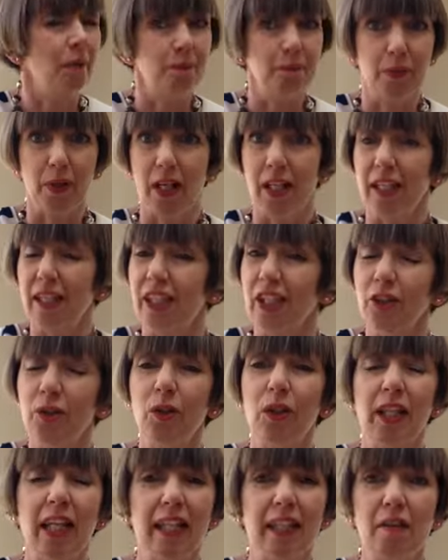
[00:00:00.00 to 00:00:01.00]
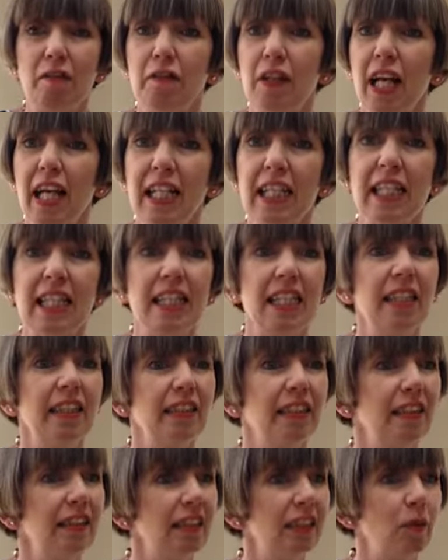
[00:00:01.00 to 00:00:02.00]
but you know, like the Fly Lady
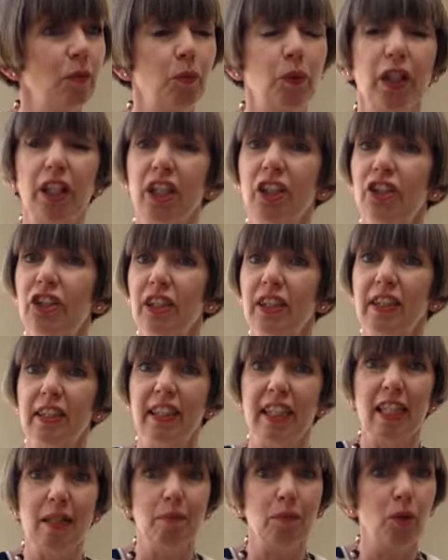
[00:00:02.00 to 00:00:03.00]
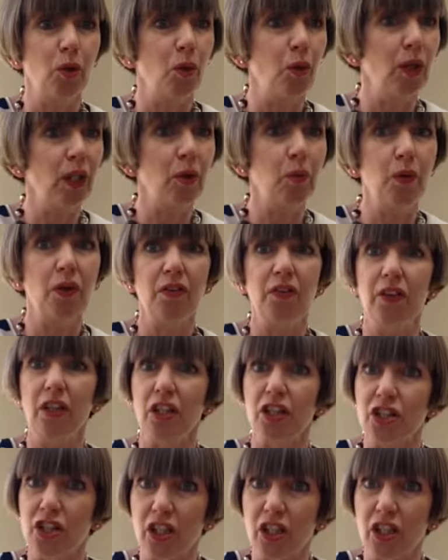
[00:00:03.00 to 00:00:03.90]
system, we can just keep going with it.